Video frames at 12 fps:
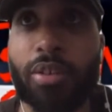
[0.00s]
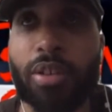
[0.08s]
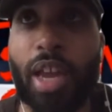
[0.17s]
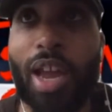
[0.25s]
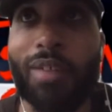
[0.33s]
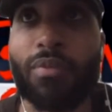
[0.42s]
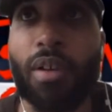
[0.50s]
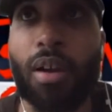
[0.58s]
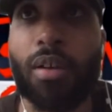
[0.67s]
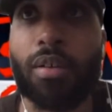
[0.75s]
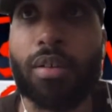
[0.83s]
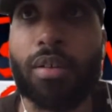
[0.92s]
They have
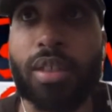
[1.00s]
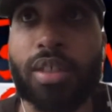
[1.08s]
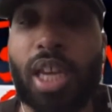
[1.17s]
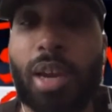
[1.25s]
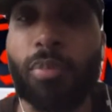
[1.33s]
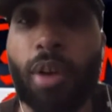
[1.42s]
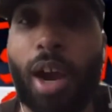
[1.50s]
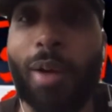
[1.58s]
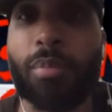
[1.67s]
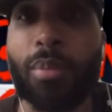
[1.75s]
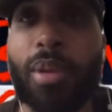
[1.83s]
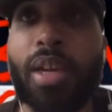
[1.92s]
the same
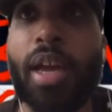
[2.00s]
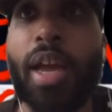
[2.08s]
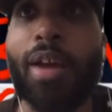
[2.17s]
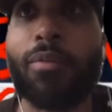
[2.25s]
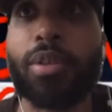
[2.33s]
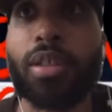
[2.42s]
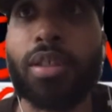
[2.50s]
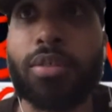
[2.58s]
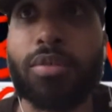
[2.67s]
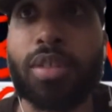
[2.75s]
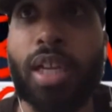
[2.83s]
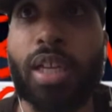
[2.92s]
problem the men have with
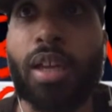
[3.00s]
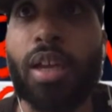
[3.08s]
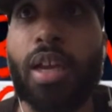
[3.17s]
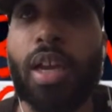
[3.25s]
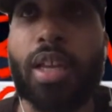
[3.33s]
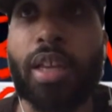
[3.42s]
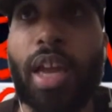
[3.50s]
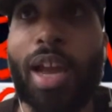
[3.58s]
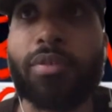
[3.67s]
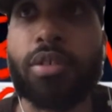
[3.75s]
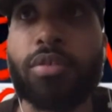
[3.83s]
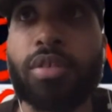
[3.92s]
two set, and they
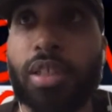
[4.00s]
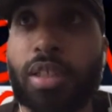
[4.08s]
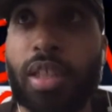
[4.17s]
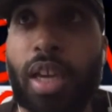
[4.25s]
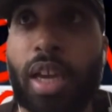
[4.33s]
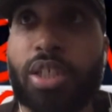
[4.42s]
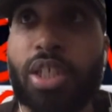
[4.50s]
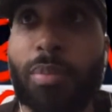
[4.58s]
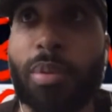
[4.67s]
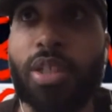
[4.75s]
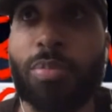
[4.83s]
have two sets of tag champions.